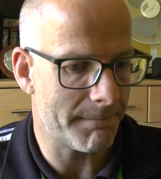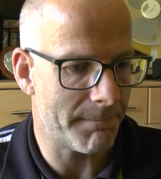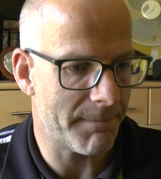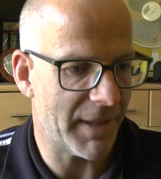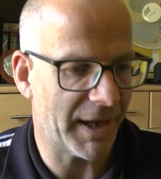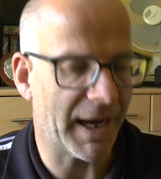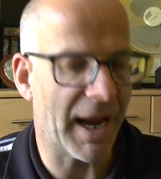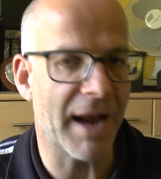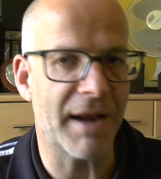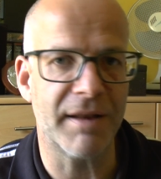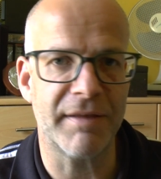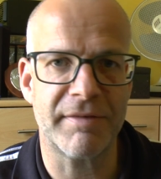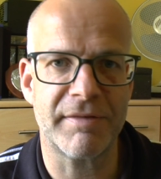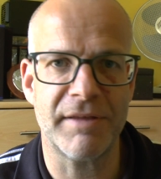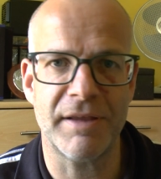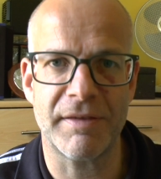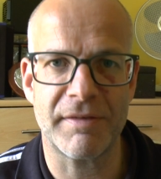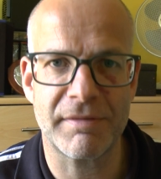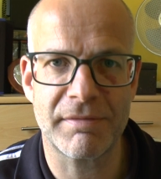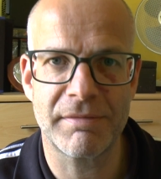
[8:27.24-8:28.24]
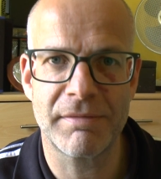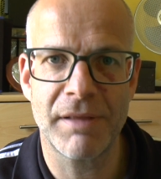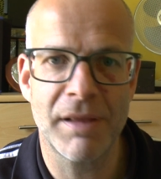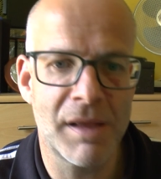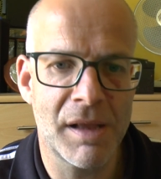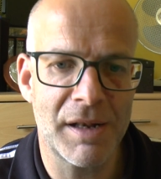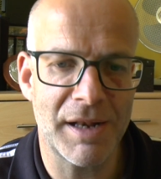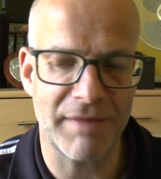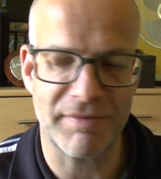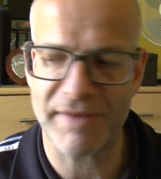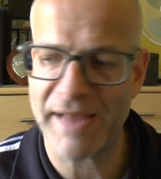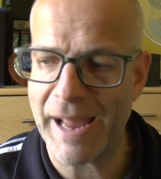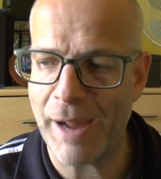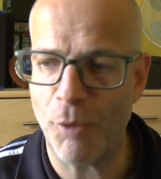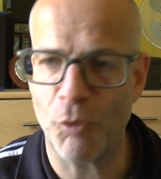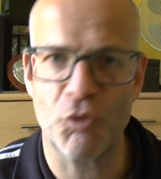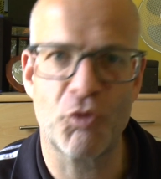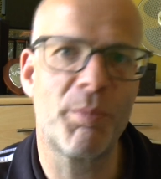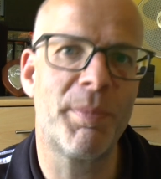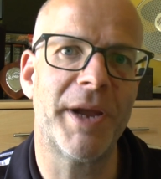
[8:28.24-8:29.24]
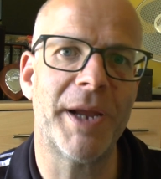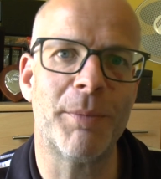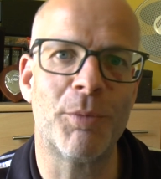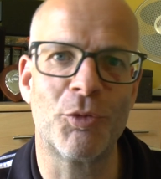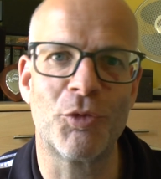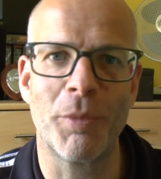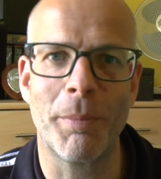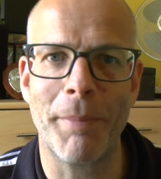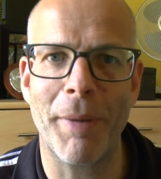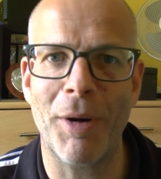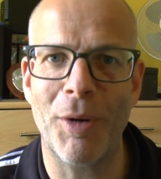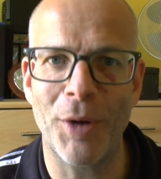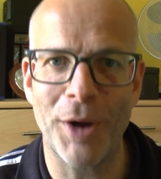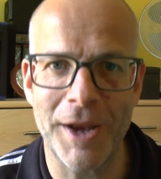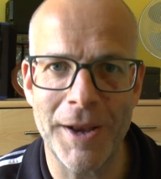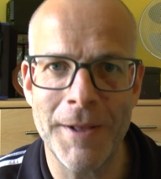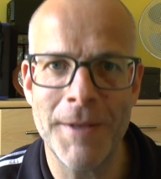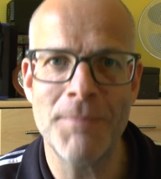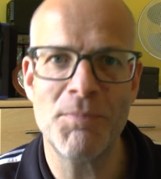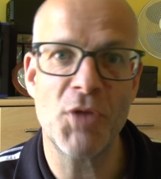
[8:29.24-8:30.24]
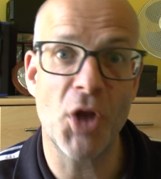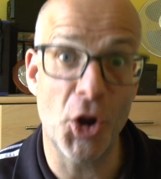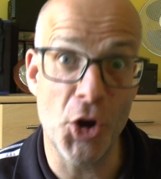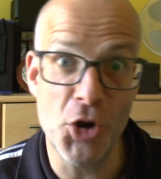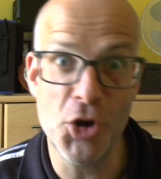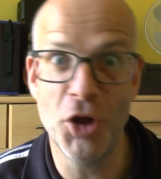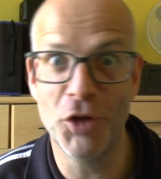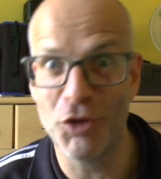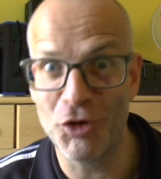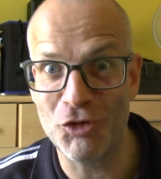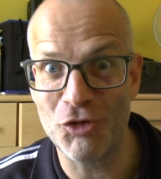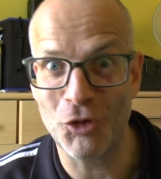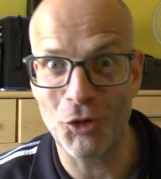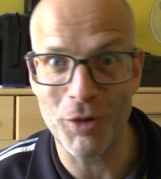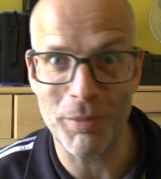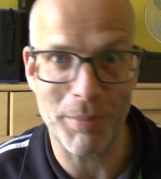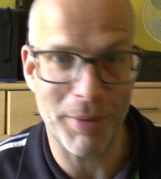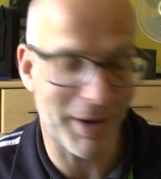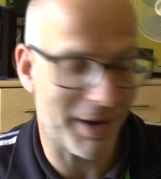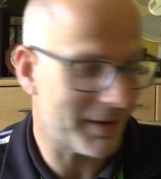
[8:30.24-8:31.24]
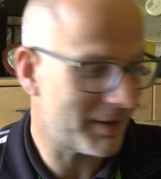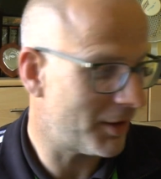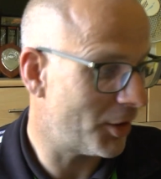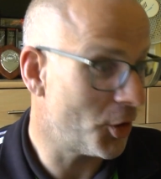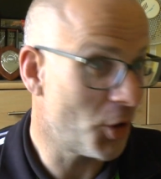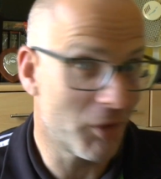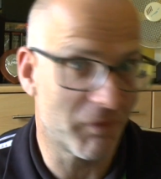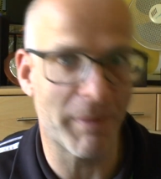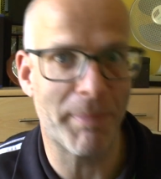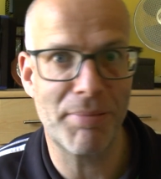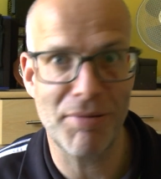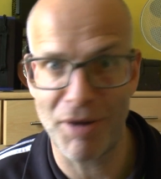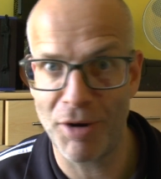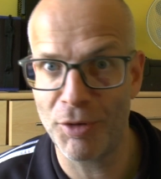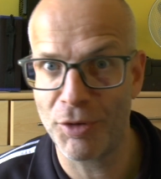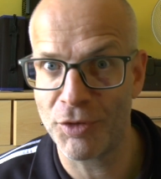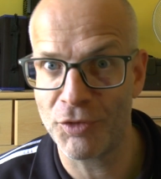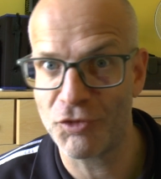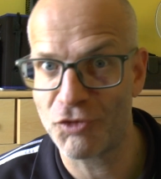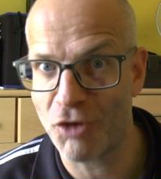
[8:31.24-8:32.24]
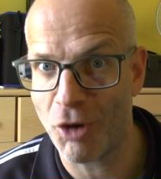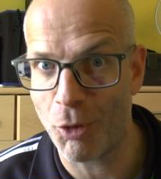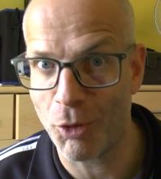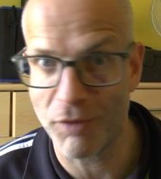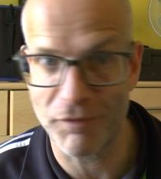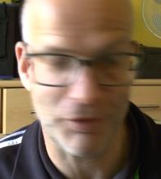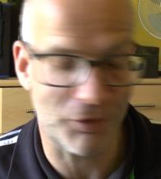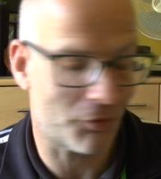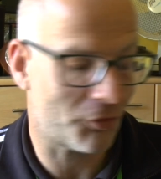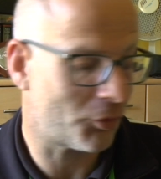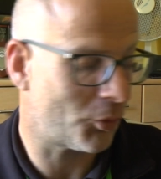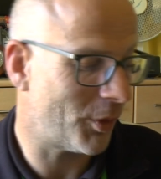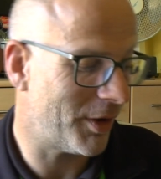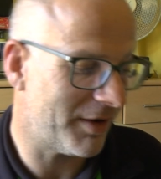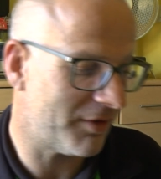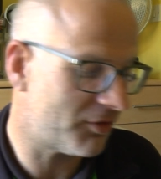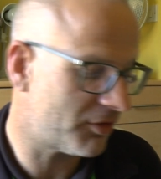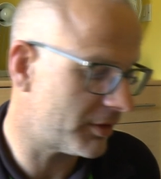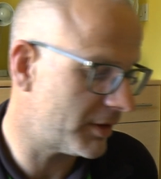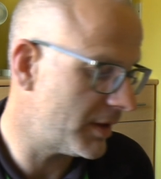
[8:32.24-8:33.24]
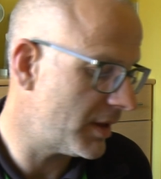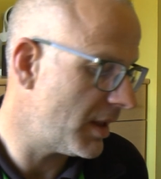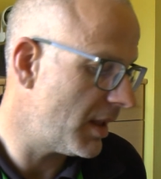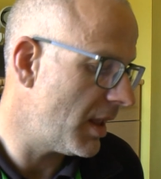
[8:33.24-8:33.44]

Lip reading: Again, it's this, let's gouge people to buy another joypad, another Pro Controller for the Switch.